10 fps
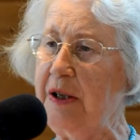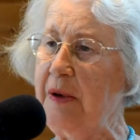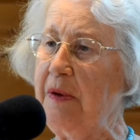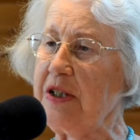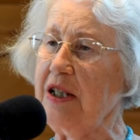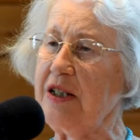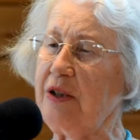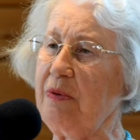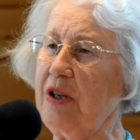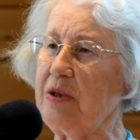Since
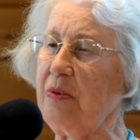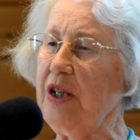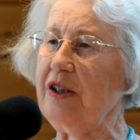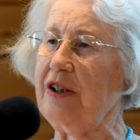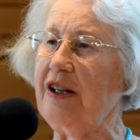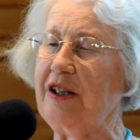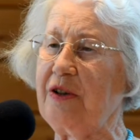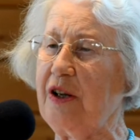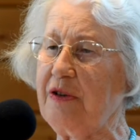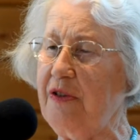it was winter,
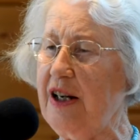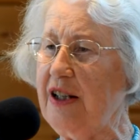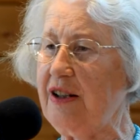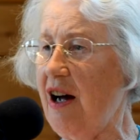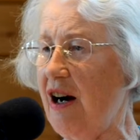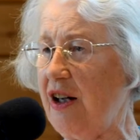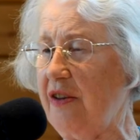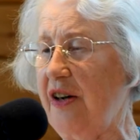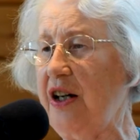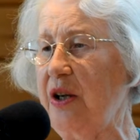it got very
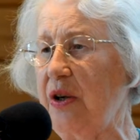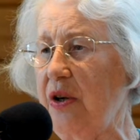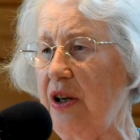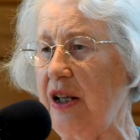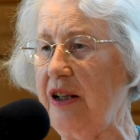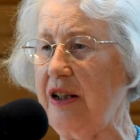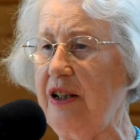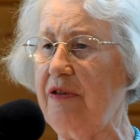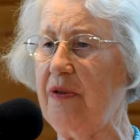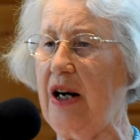dark very early.
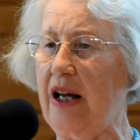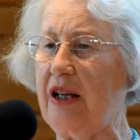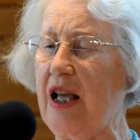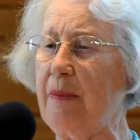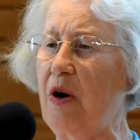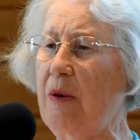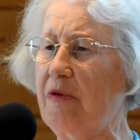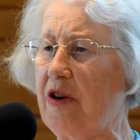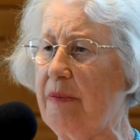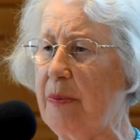Even when I came
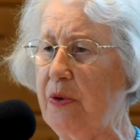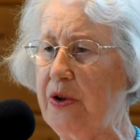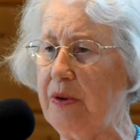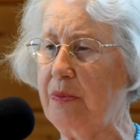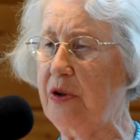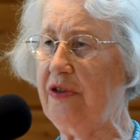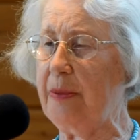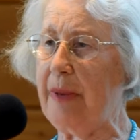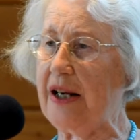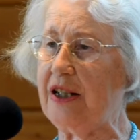home from a movie
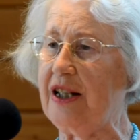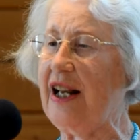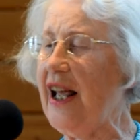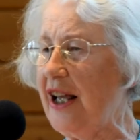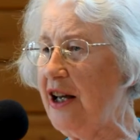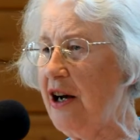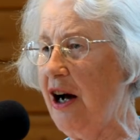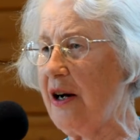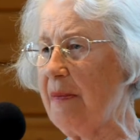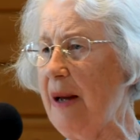matinee,
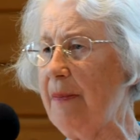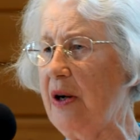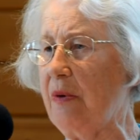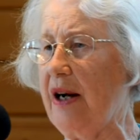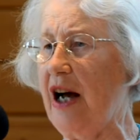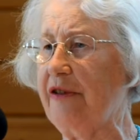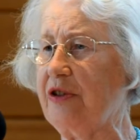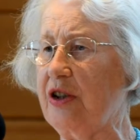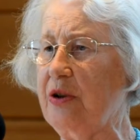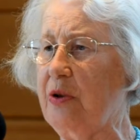I remember one
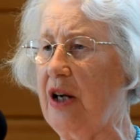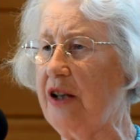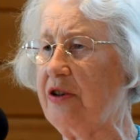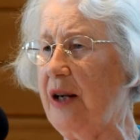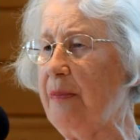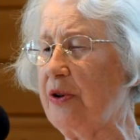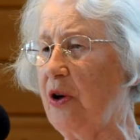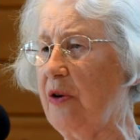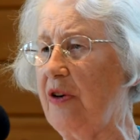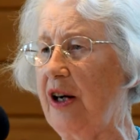afternoon I tripped
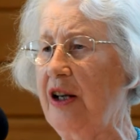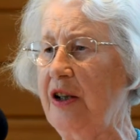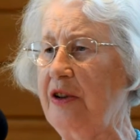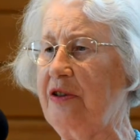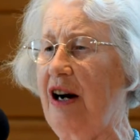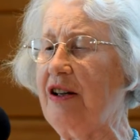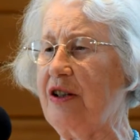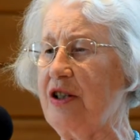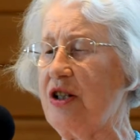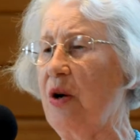over a
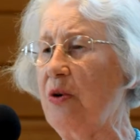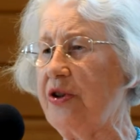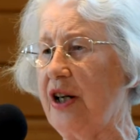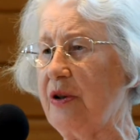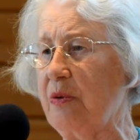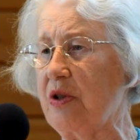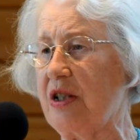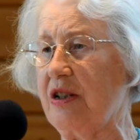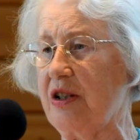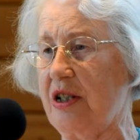drunken soldier who was
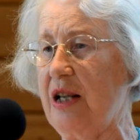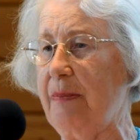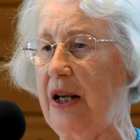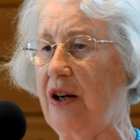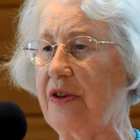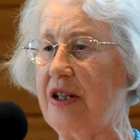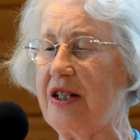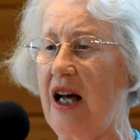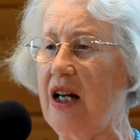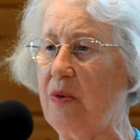sleeping on the
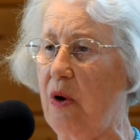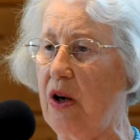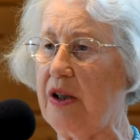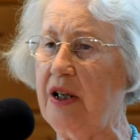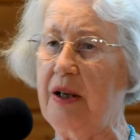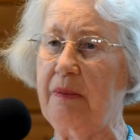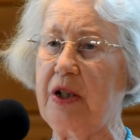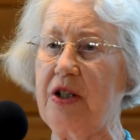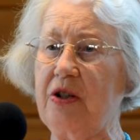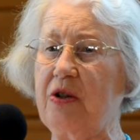sidewalk
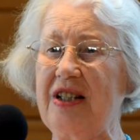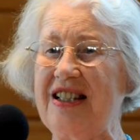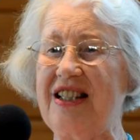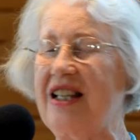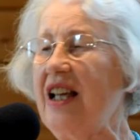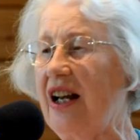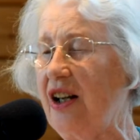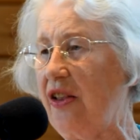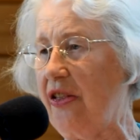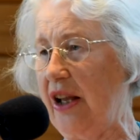because you couldn't see
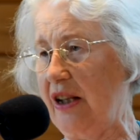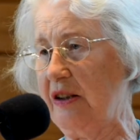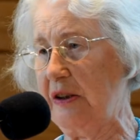anything.